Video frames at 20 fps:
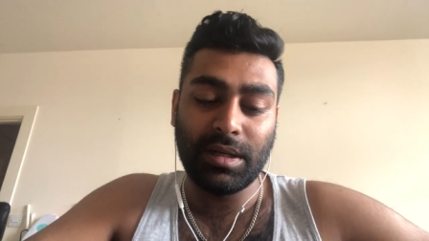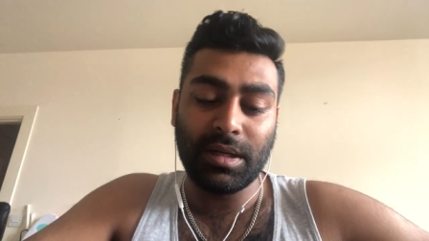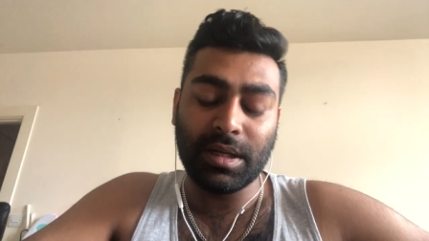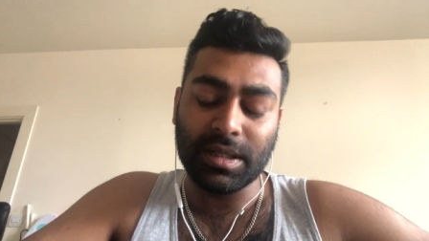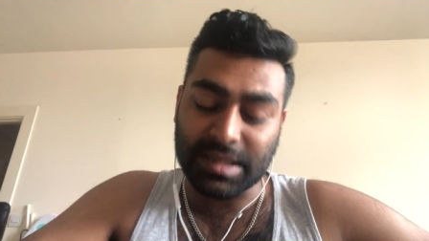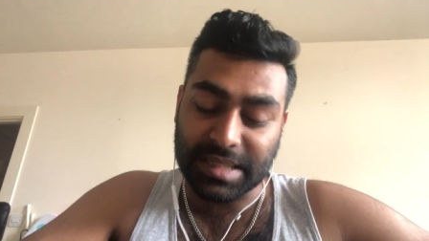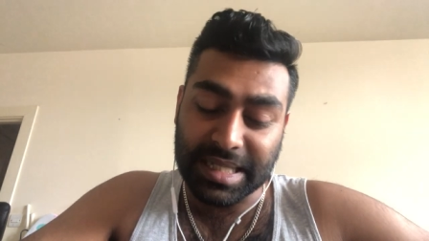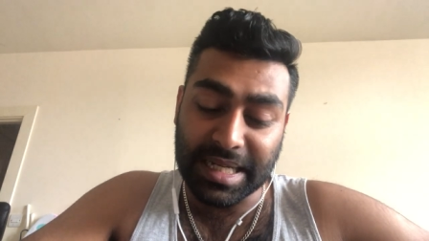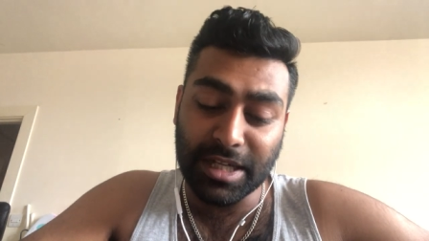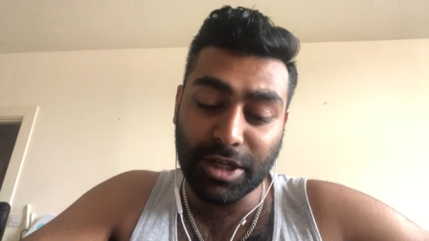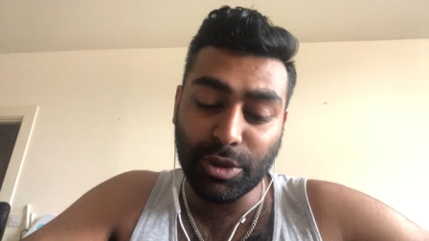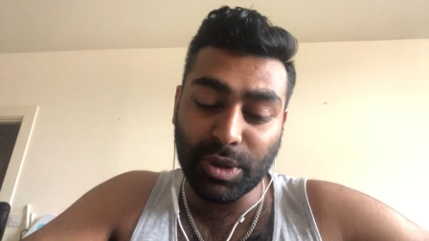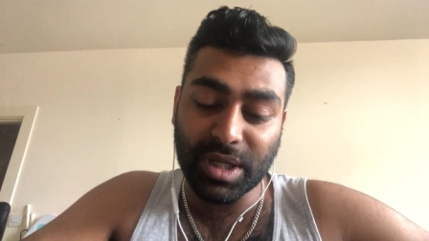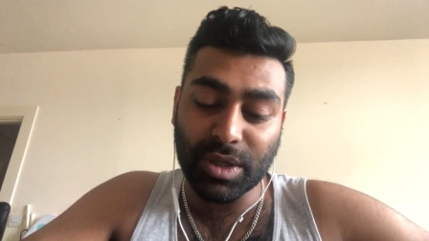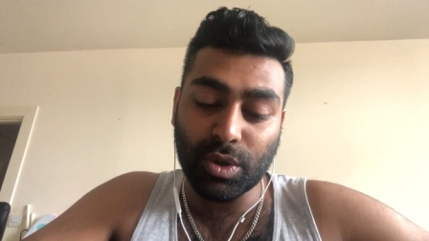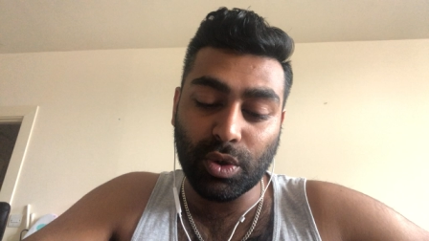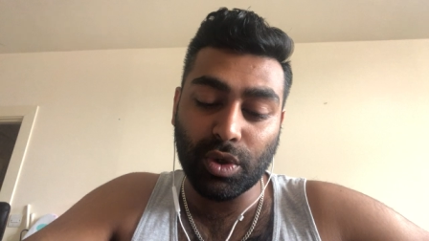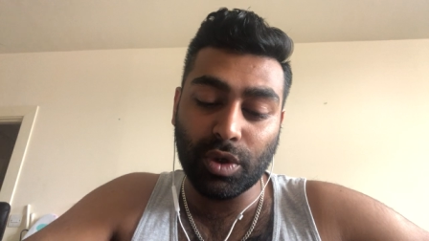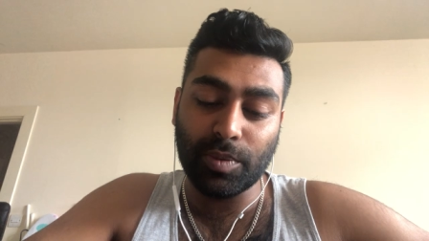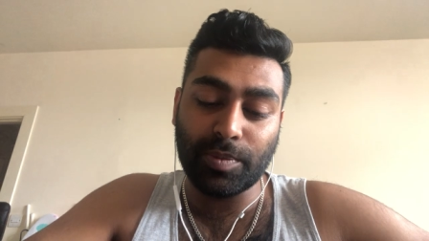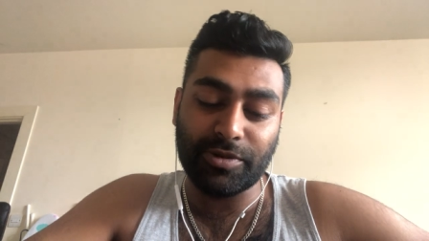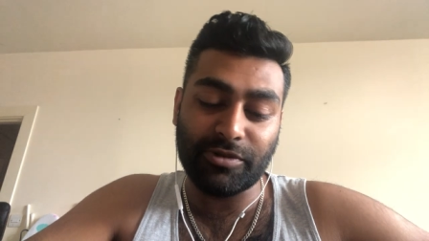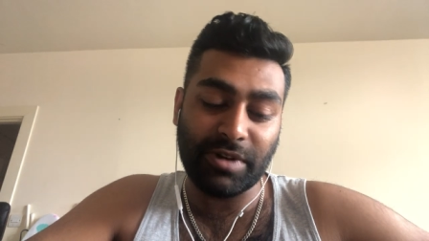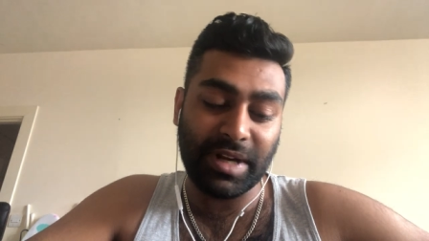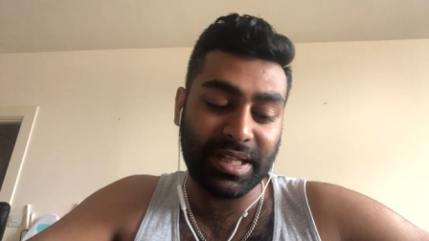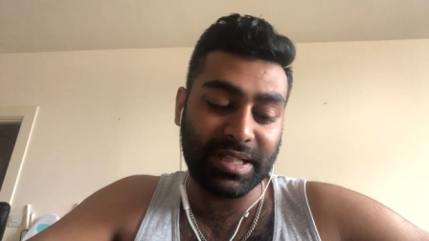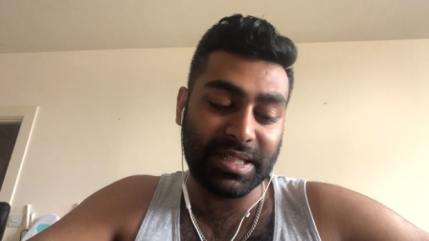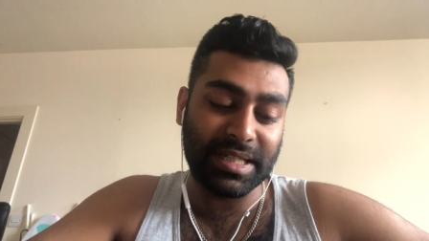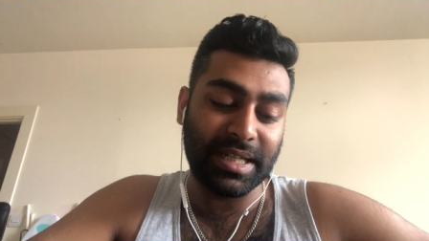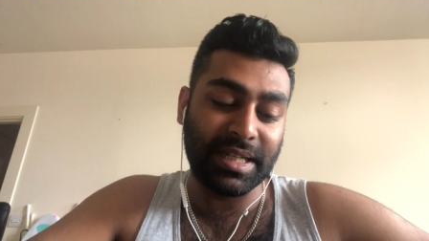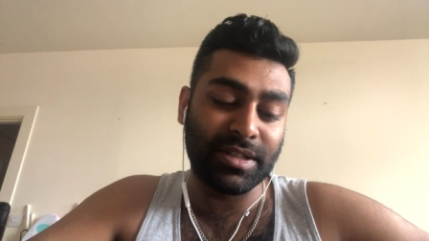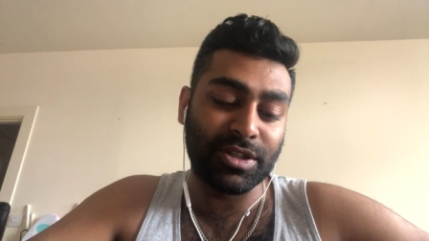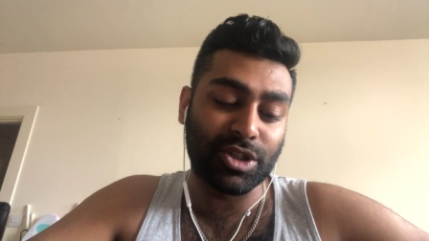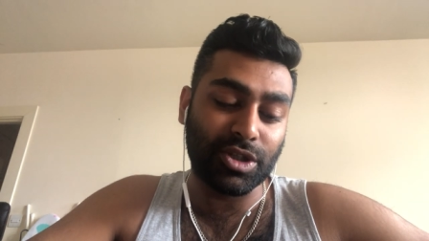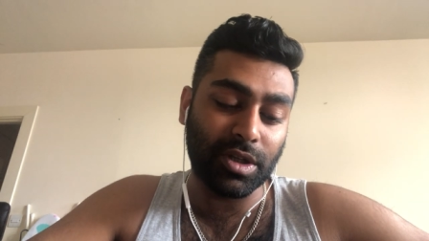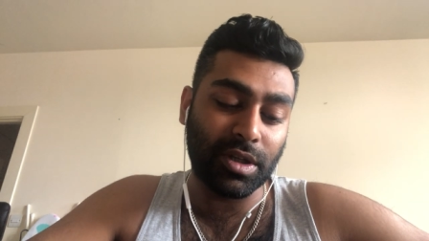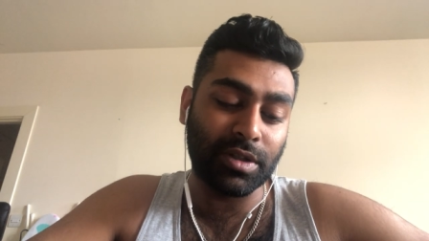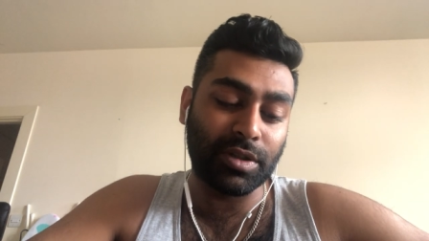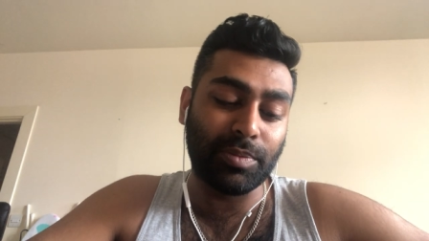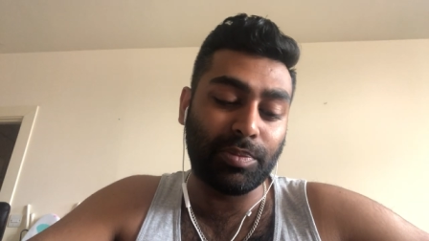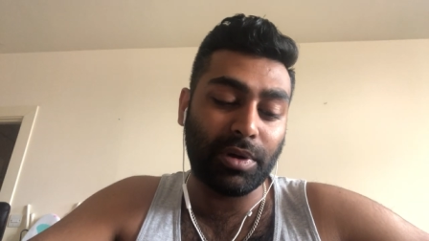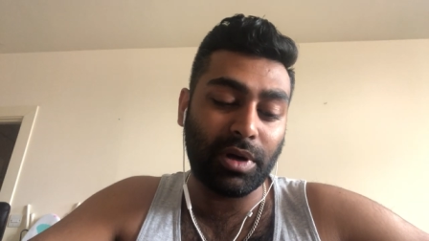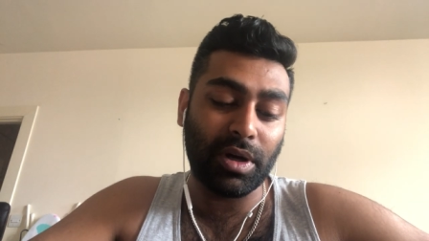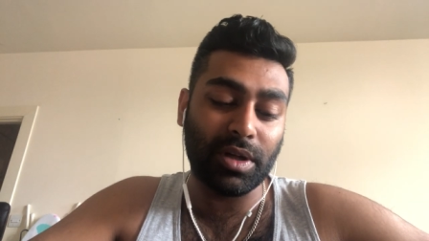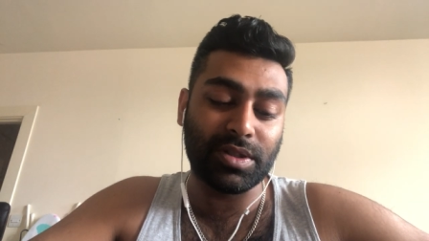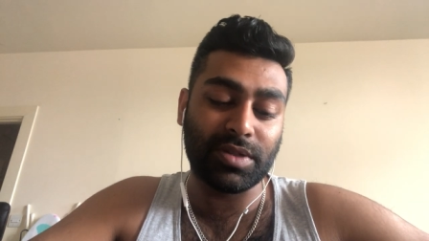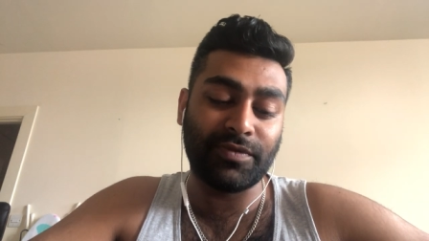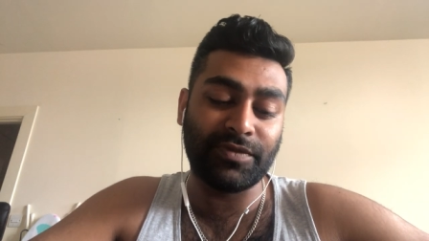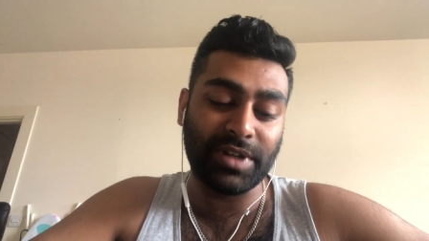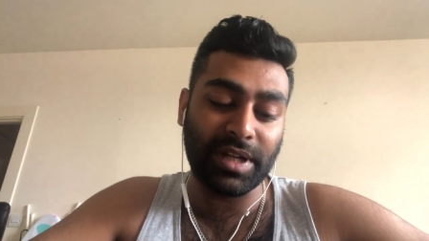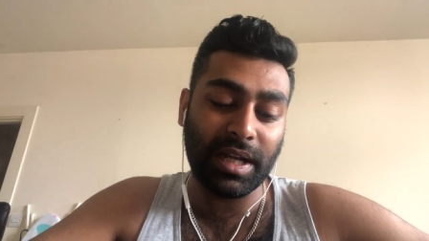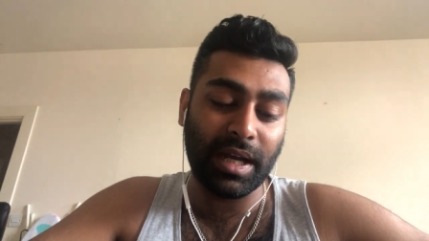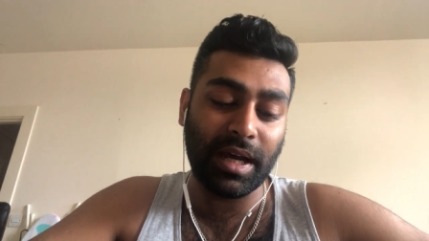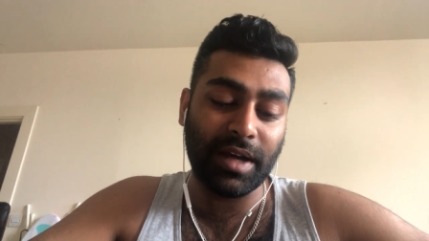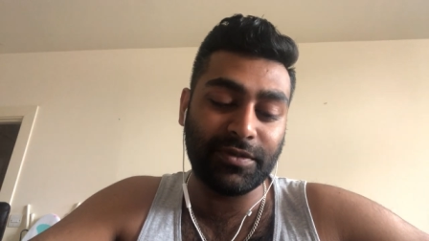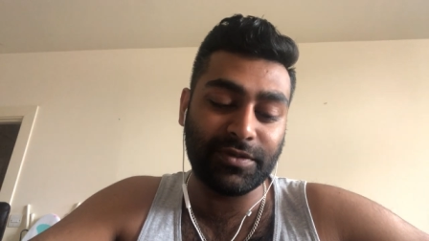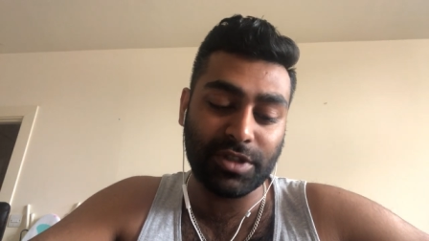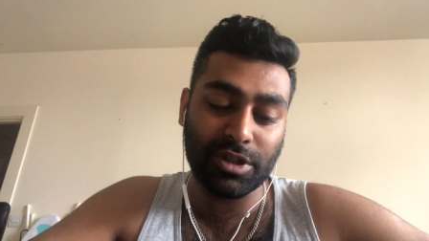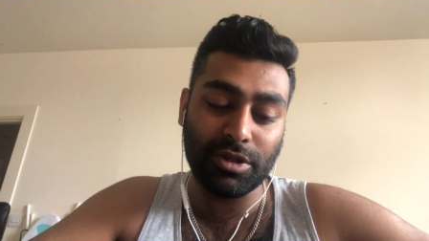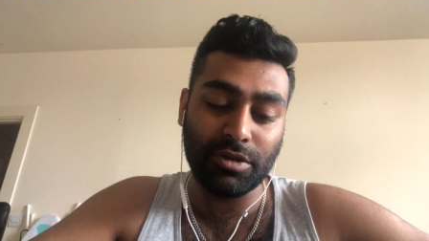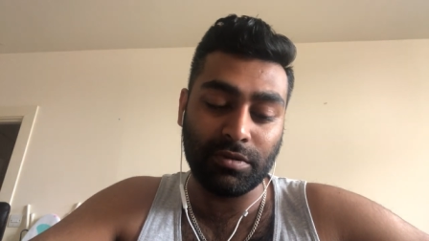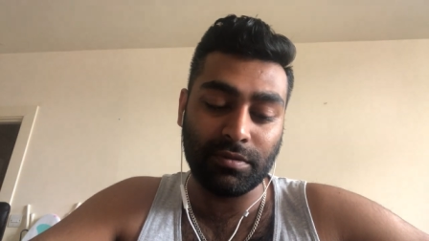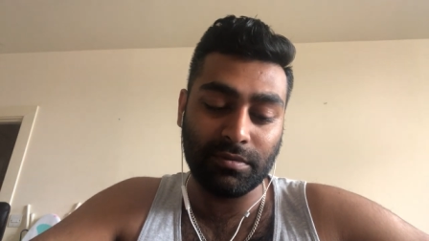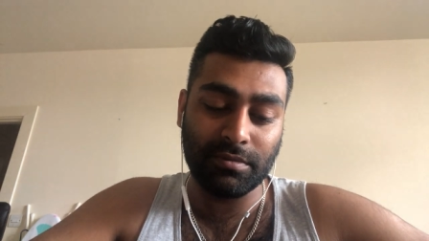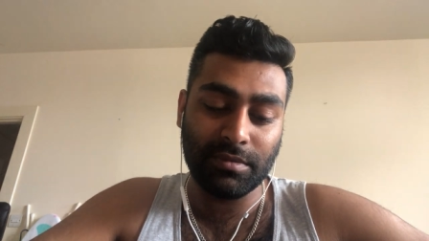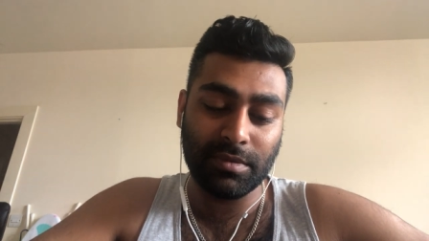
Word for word: until you incorporate it into other parts of your life too,